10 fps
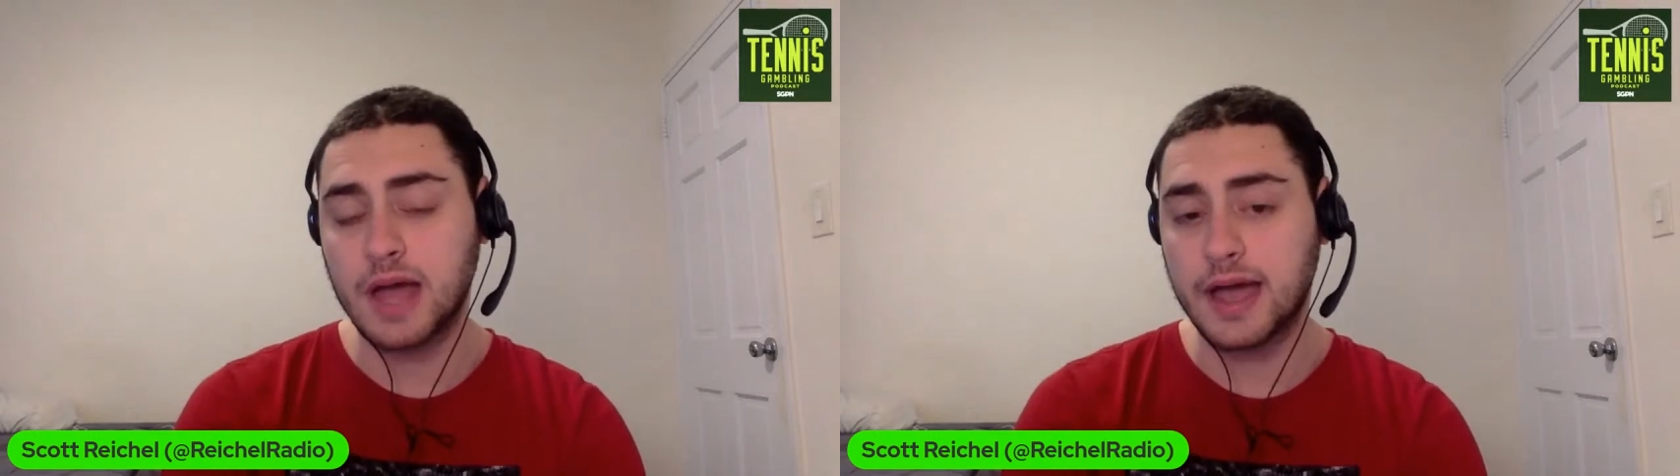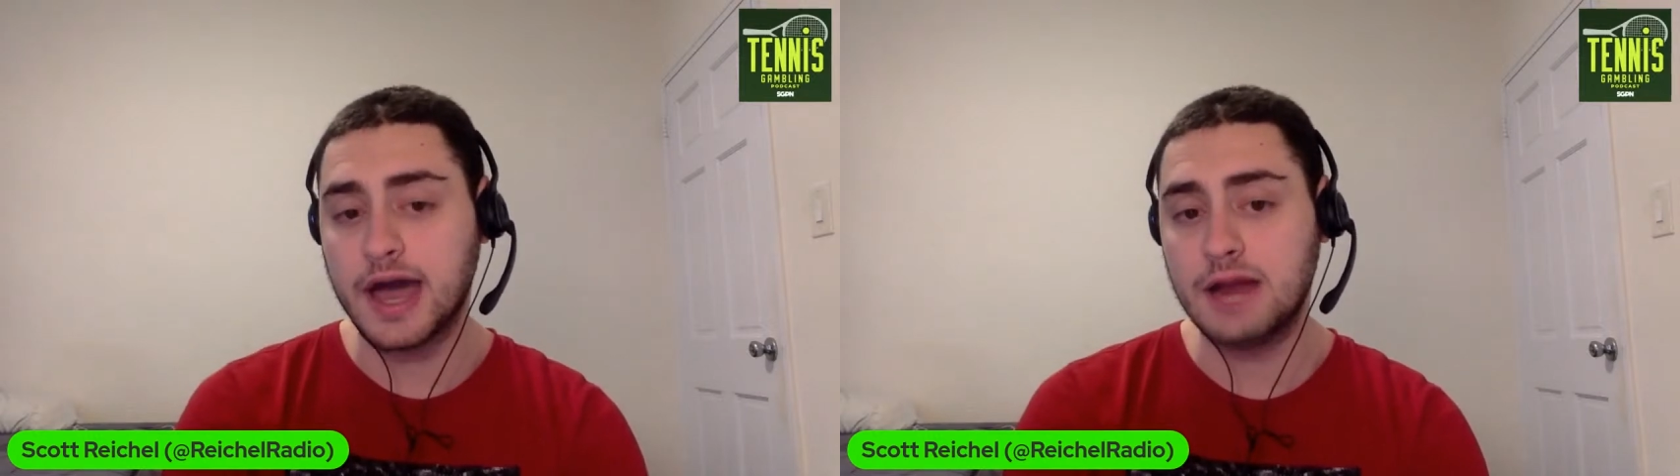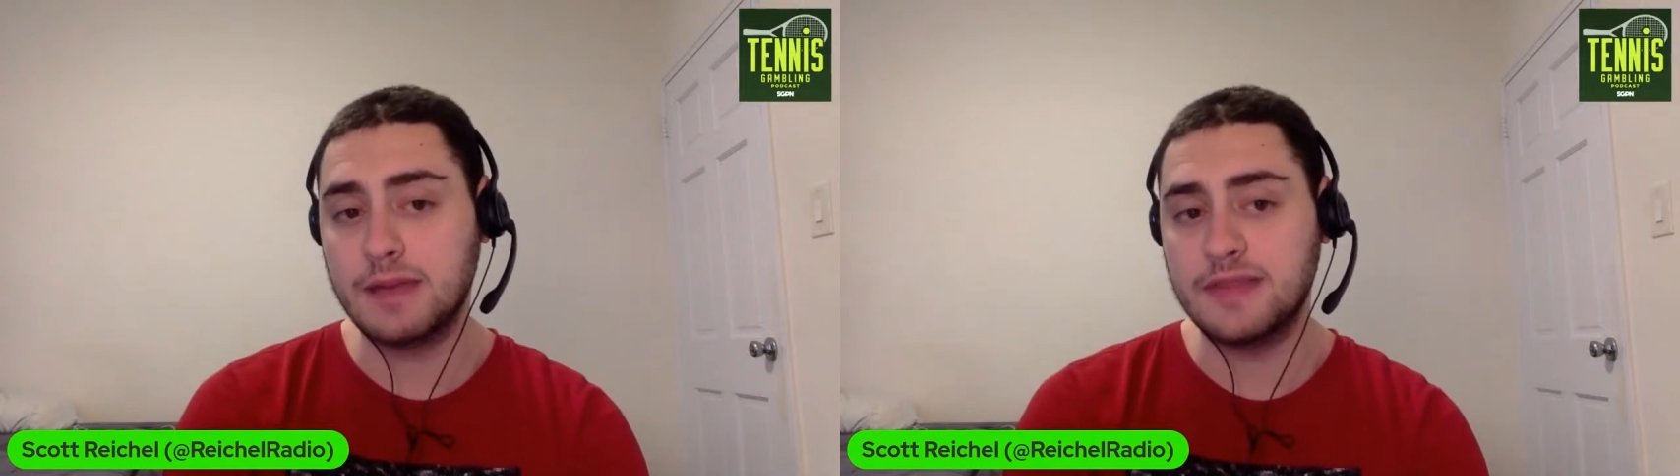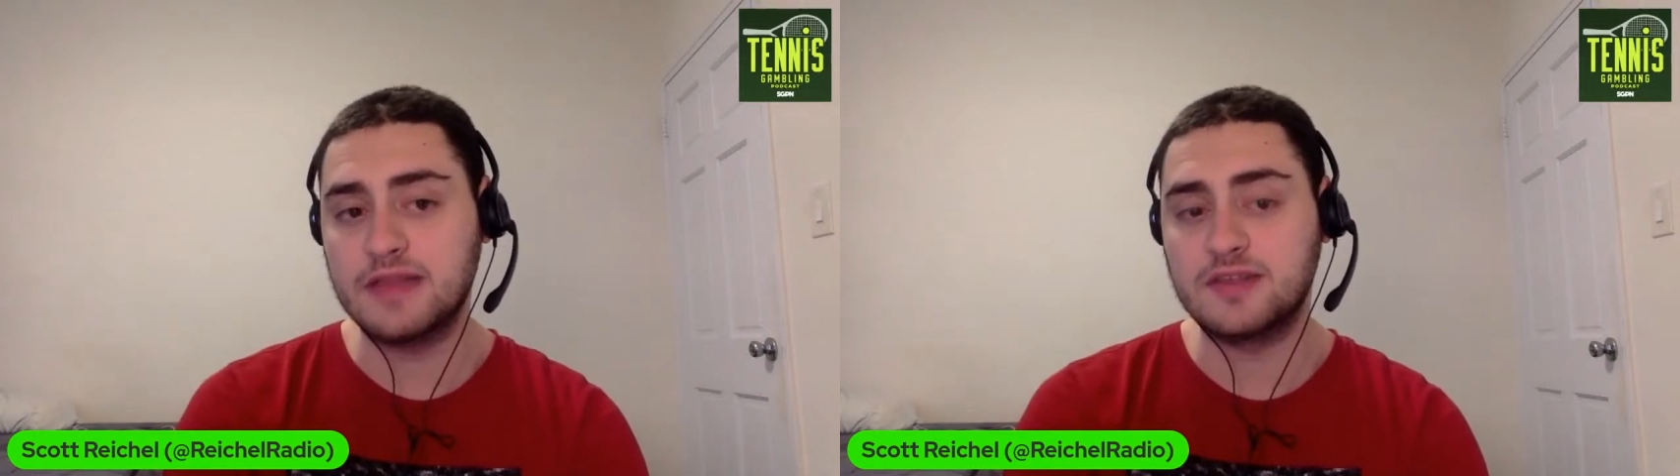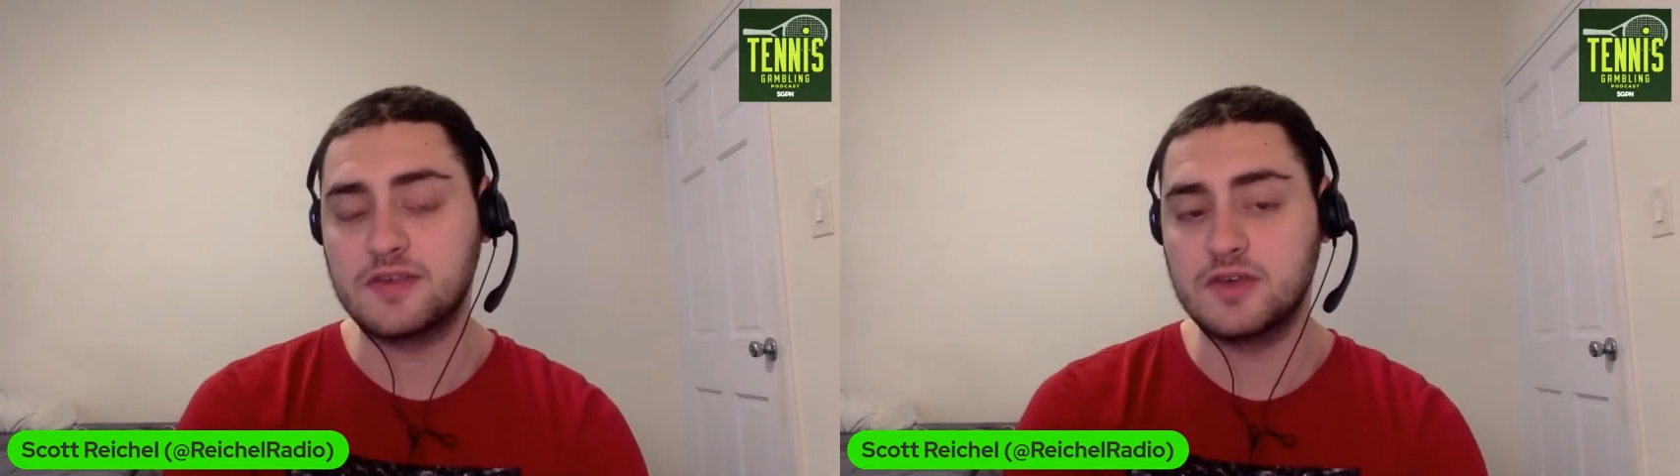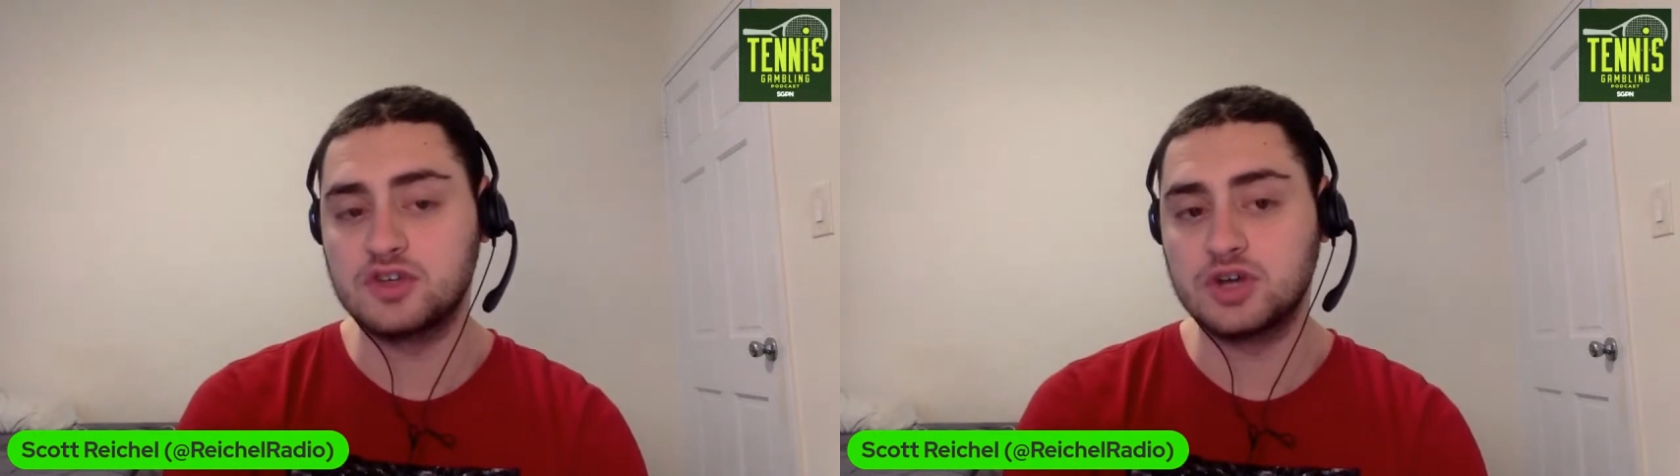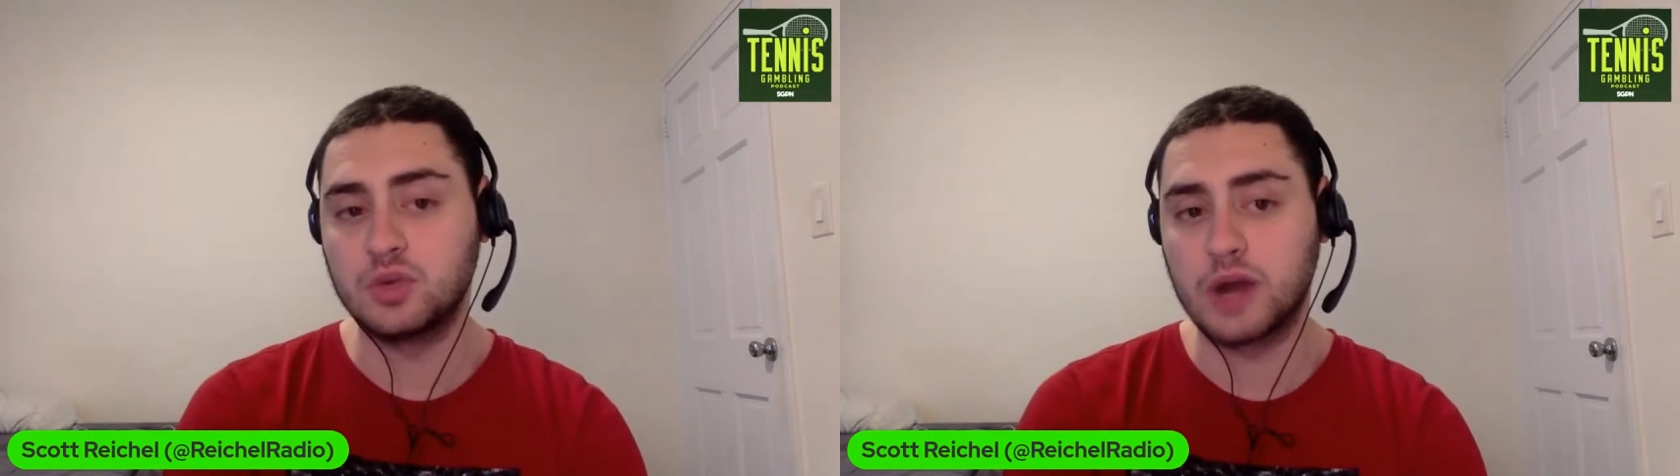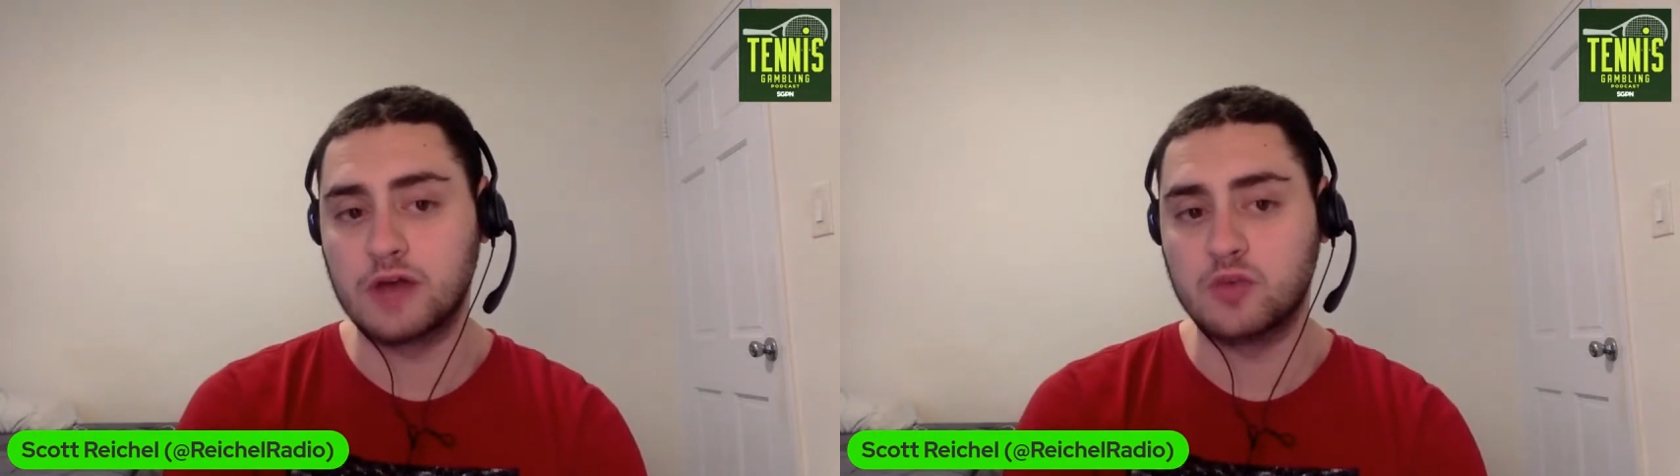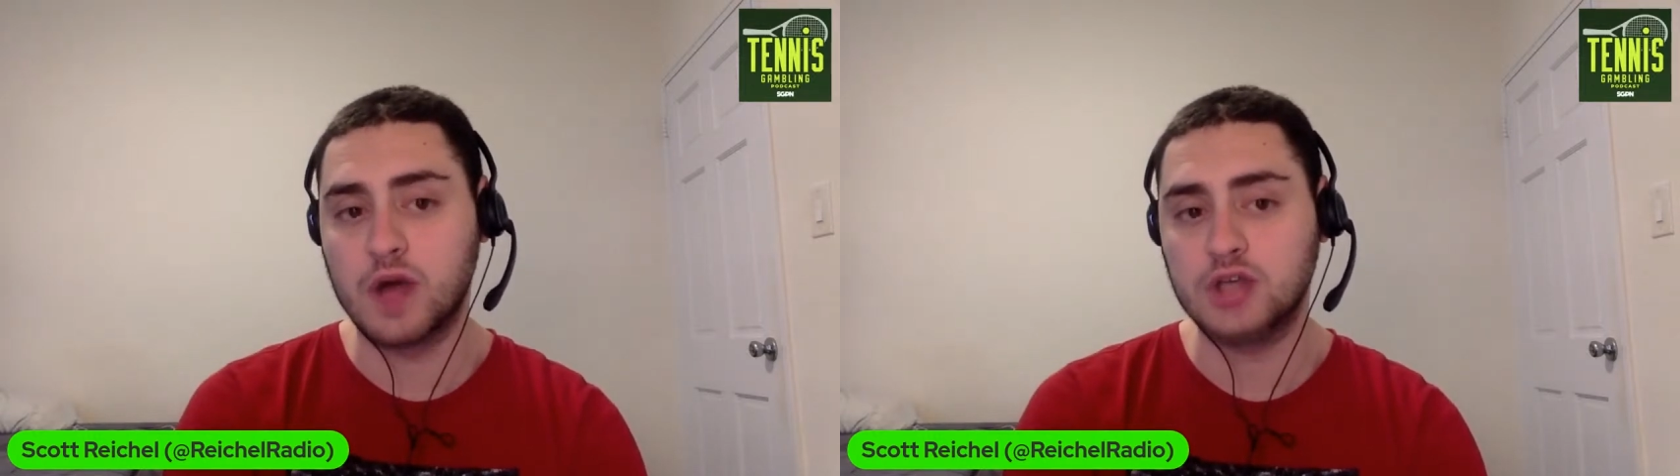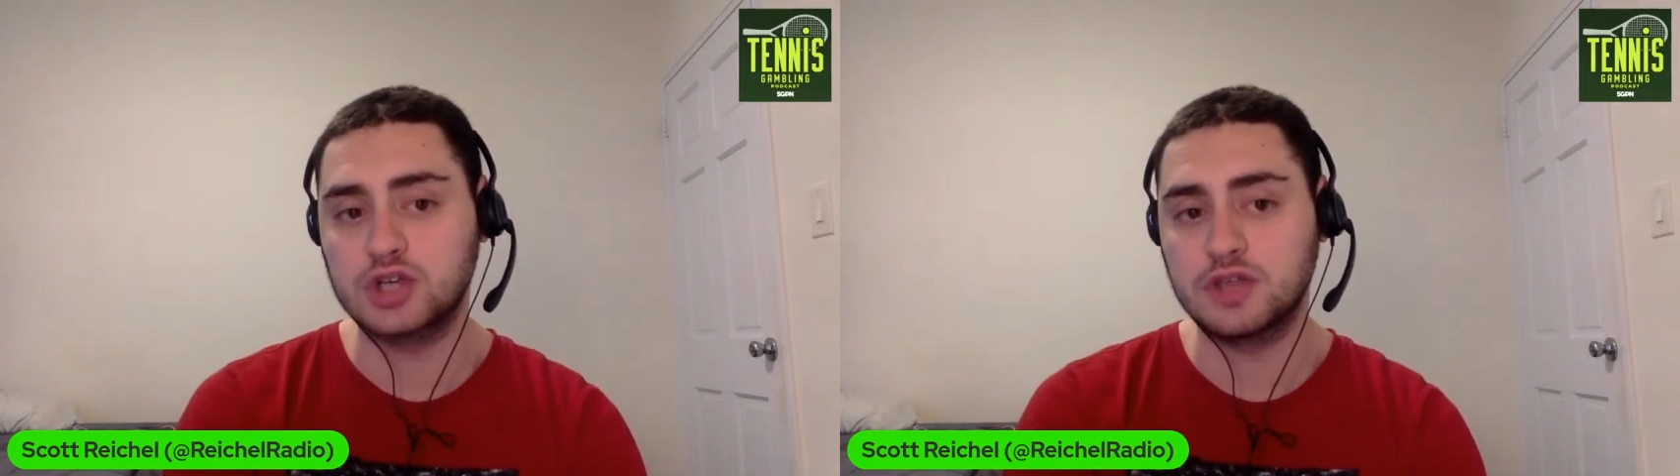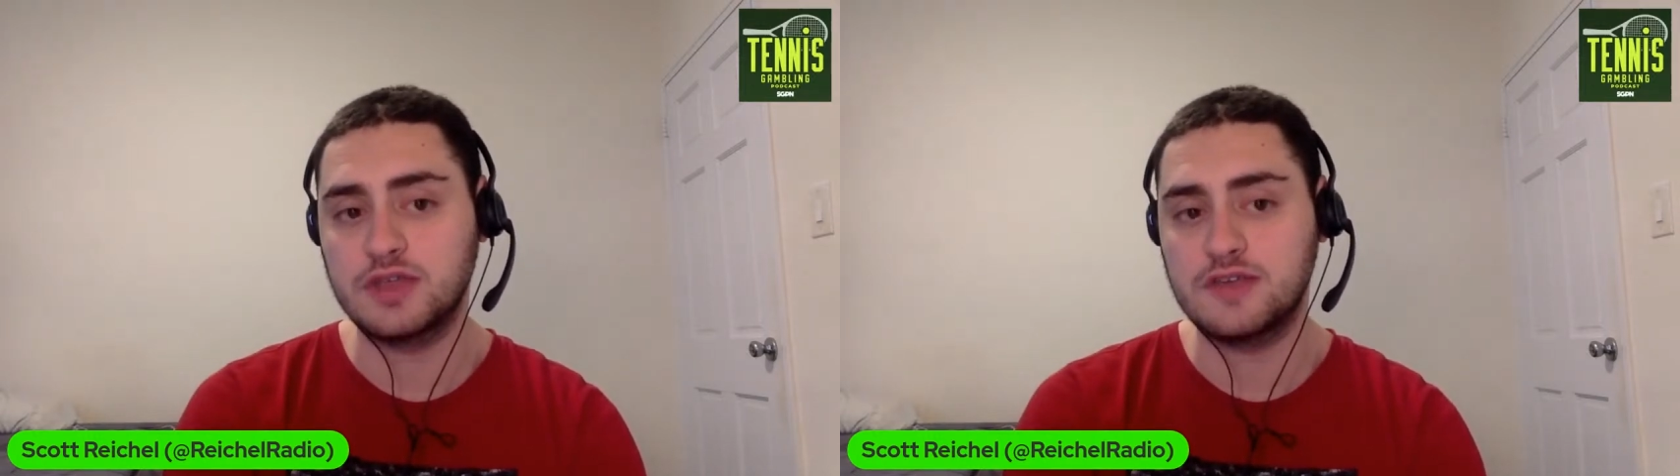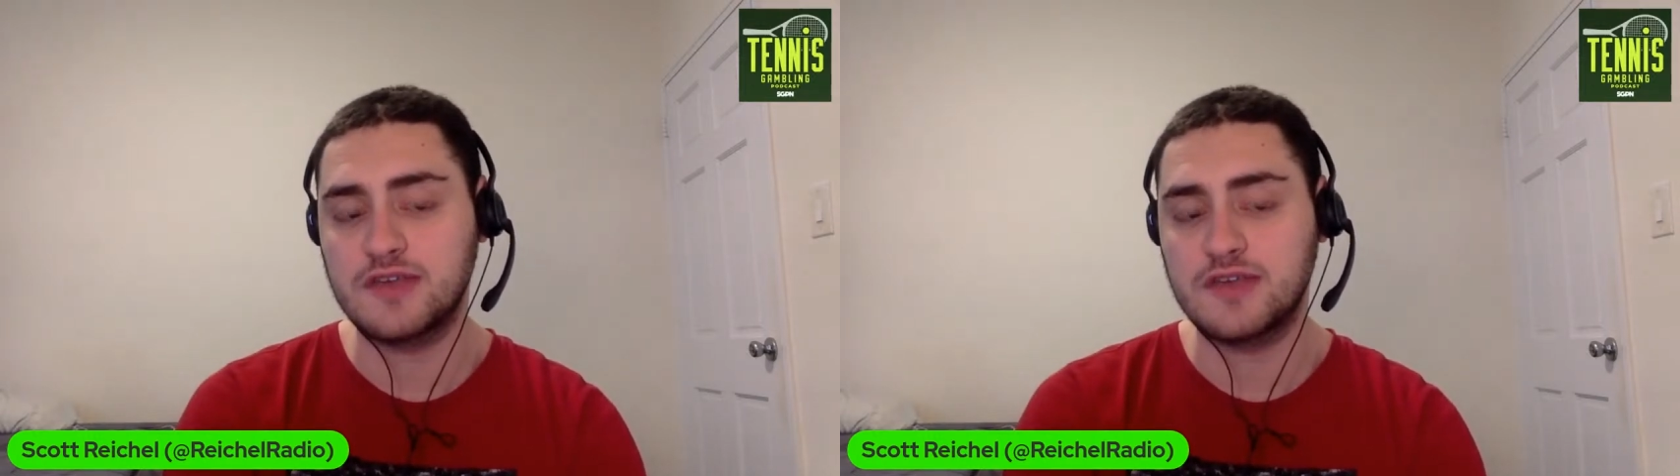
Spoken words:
I kind of made that decision when I was watching the